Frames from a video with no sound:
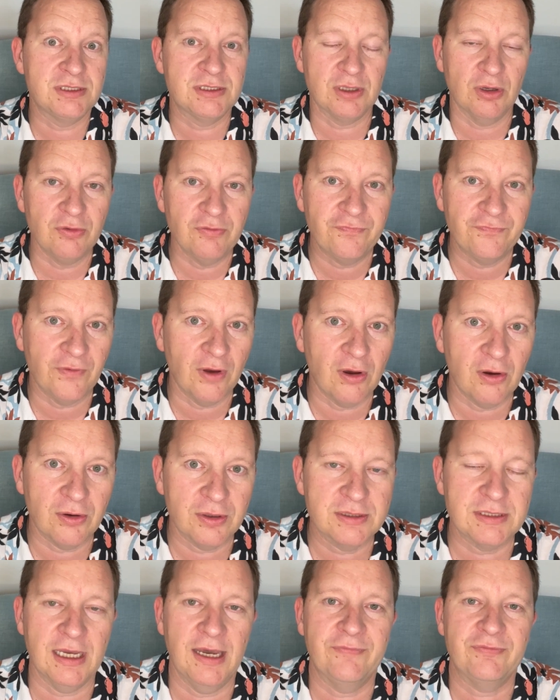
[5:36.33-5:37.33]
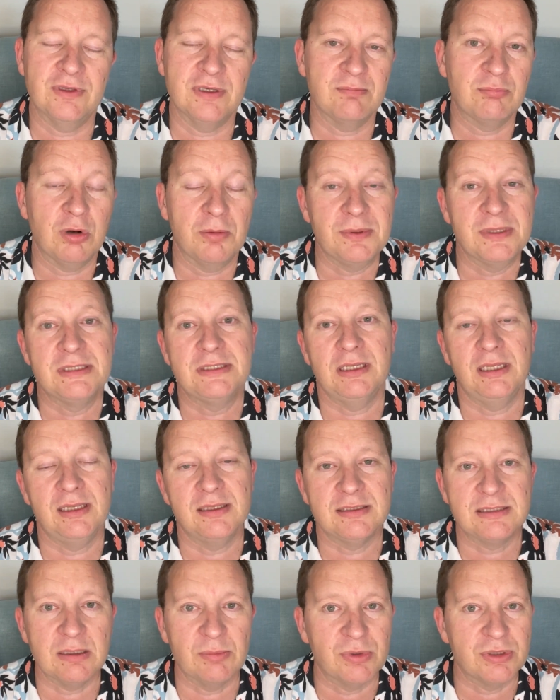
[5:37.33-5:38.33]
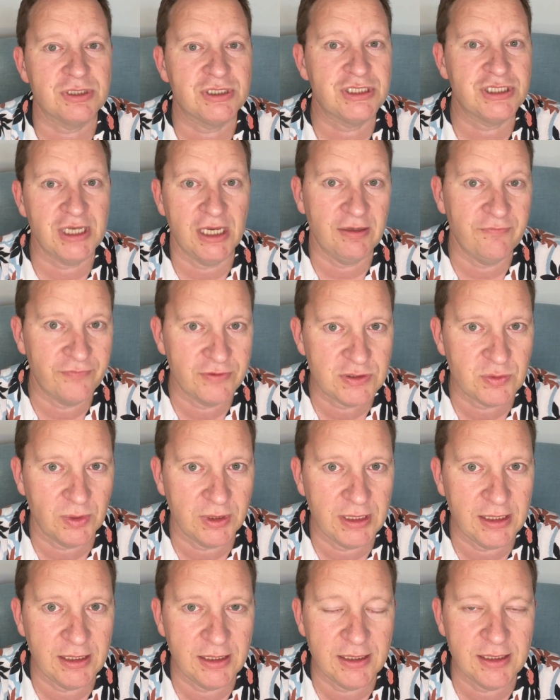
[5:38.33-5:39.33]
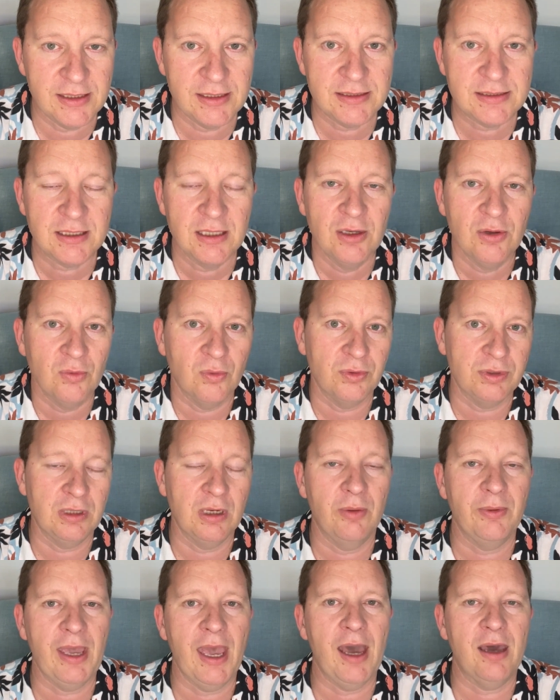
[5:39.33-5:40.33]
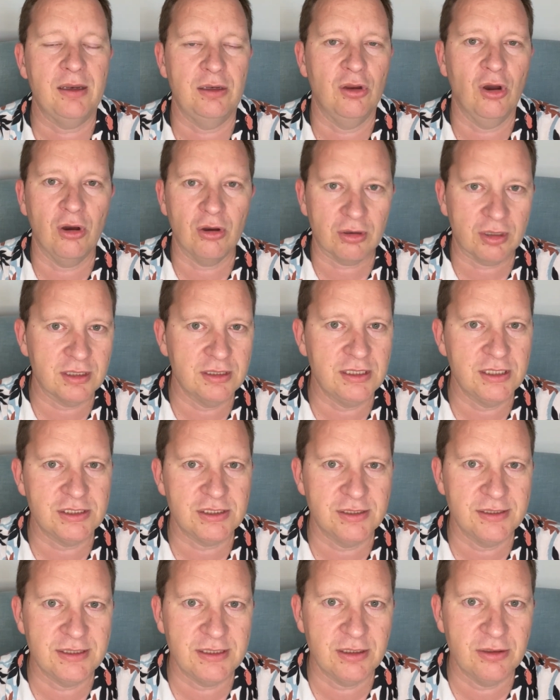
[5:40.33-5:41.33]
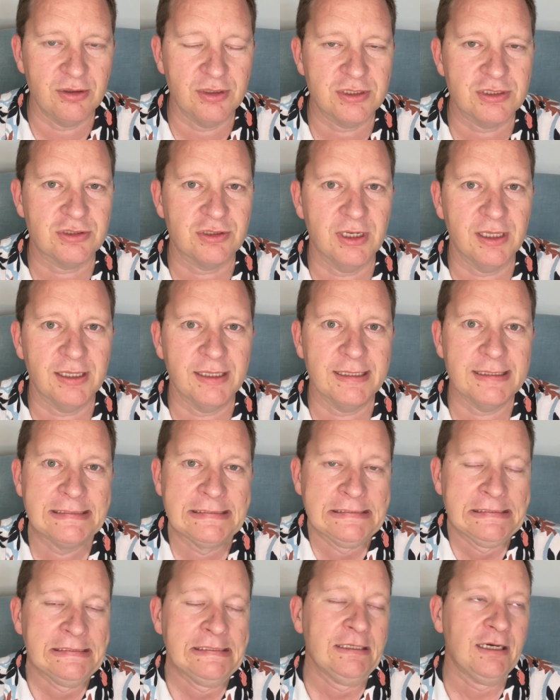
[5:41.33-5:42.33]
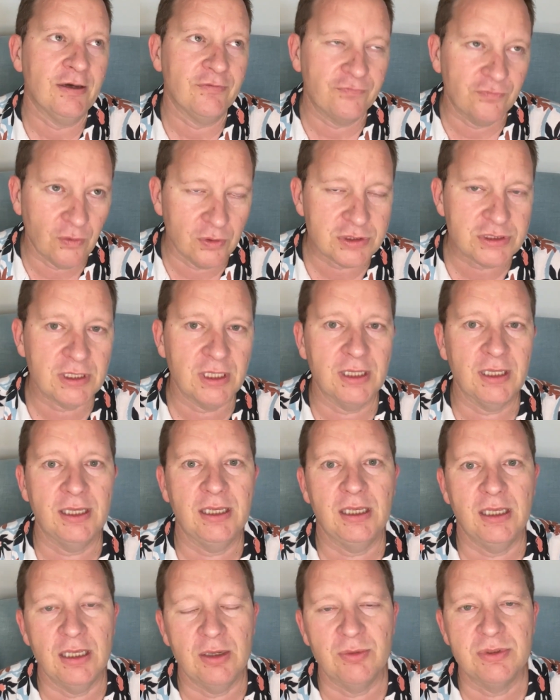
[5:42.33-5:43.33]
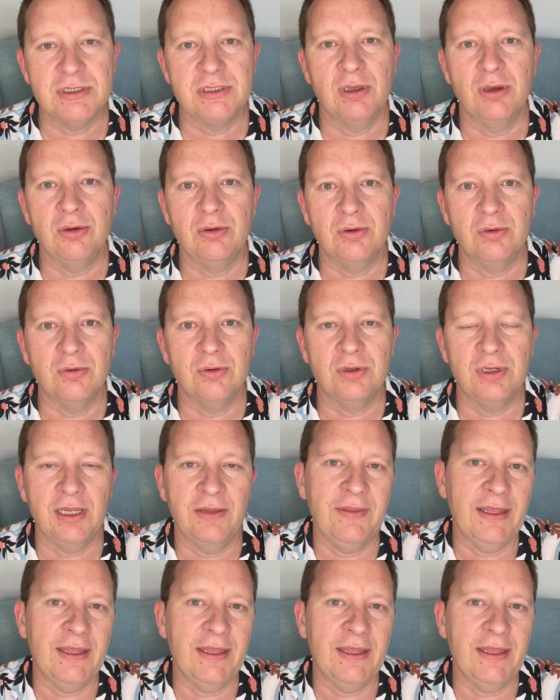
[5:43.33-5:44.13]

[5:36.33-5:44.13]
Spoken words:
so fogged after probably sitting in someone's shed for 20 years, or out in hot conditions here in Australia. Unfortunately, it was no good, and